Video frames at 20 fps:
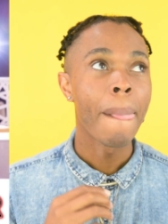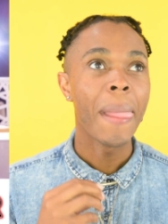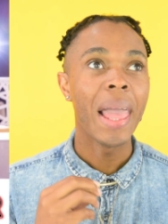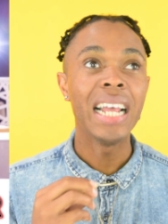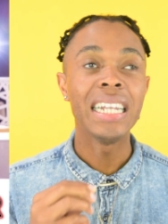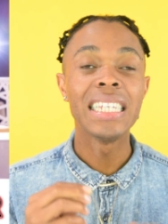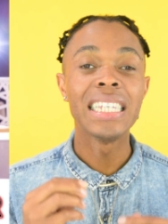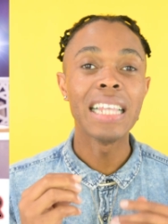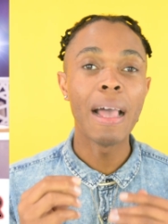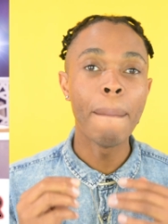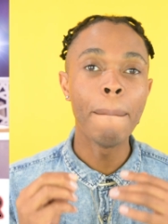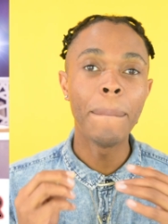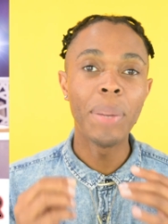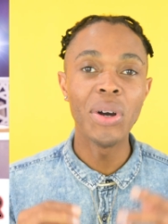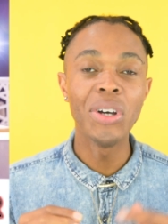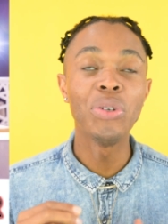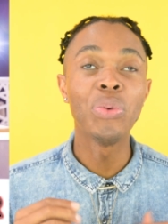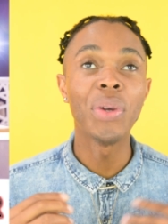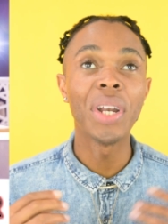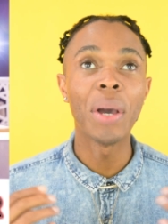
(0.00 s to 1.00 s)
at some
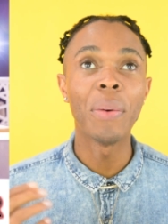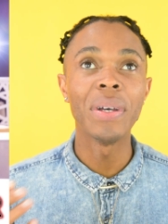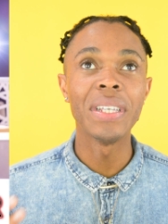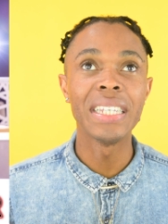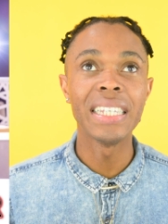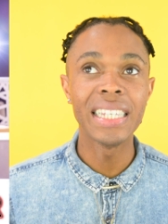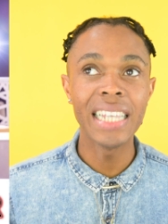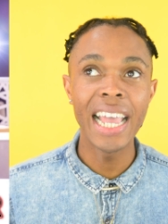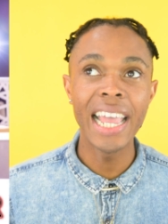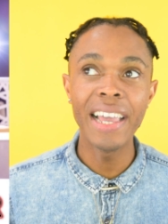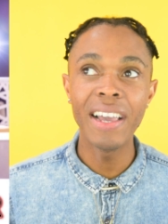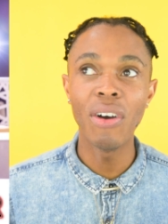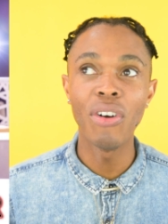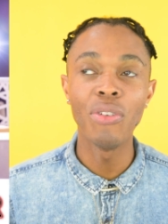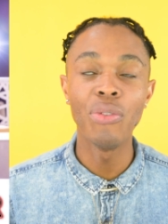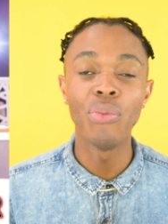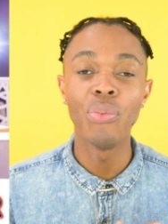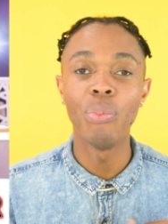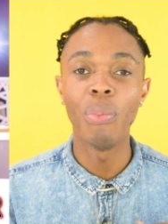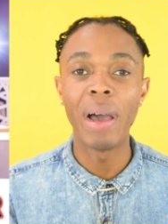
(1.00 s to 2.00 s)
point when I was saying
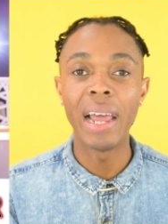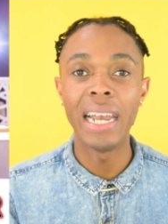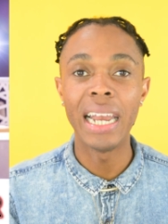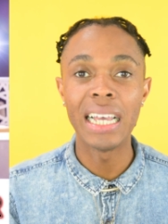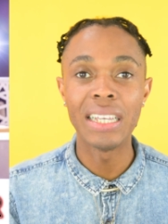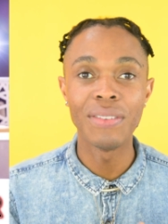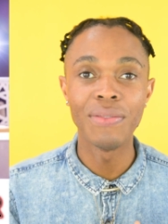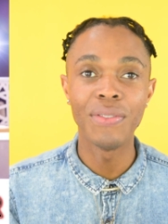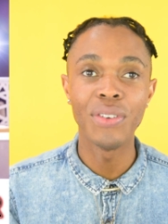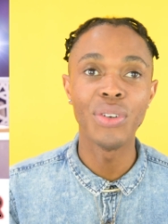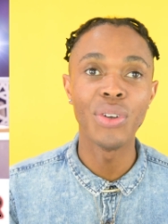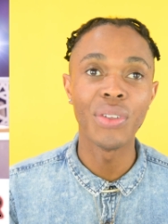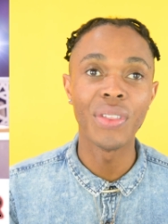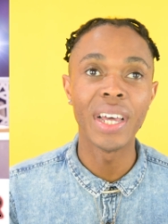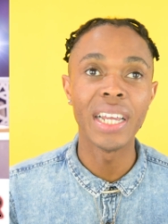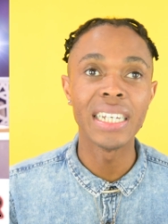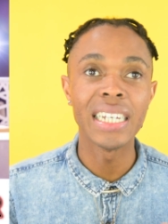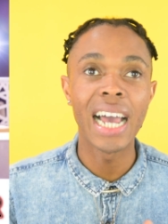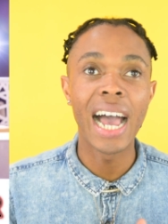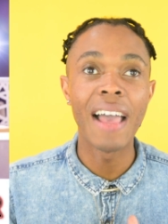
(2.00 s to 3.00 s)
on my last video
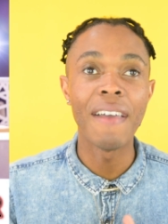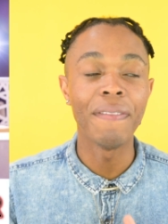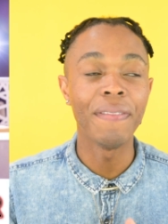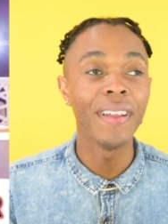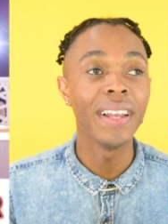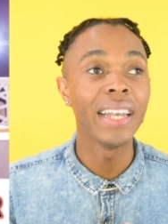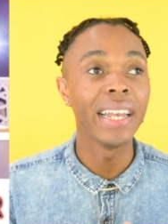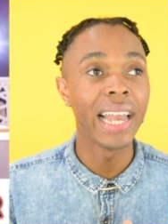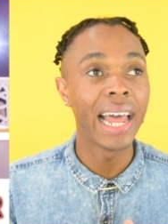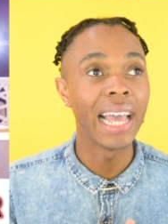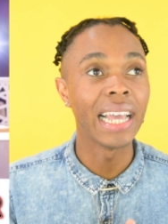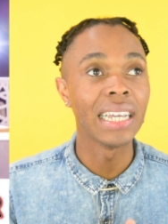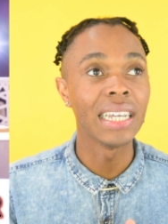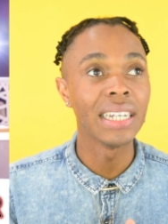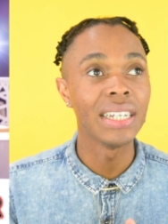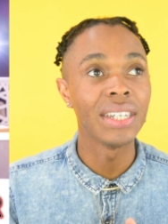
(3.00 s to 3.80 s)
that I felt like